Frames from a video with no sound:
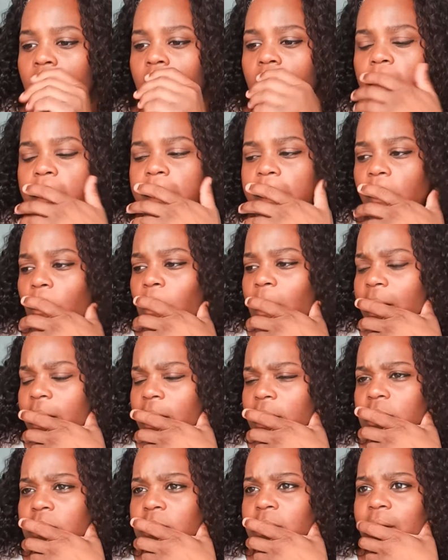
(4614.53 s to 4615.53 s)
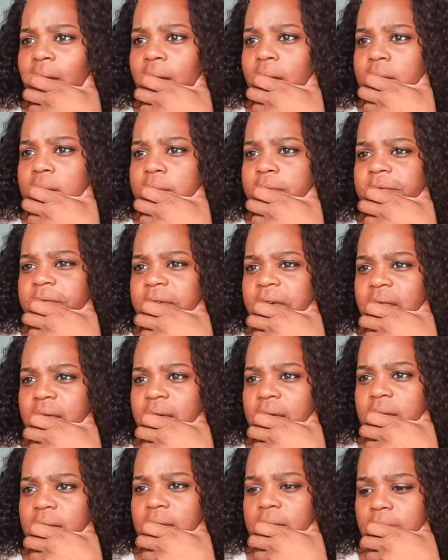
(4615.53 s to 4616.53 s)
Okay, why are you not
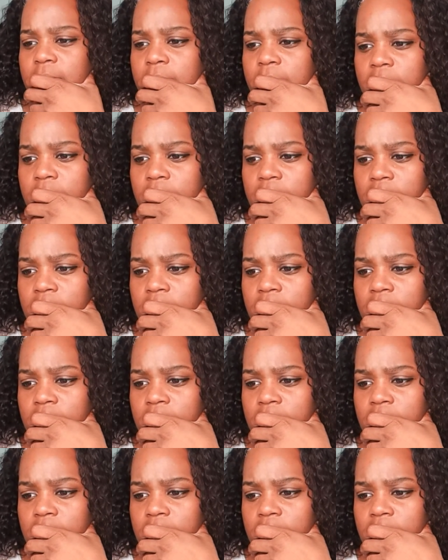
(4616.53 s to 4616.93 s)
fitting here?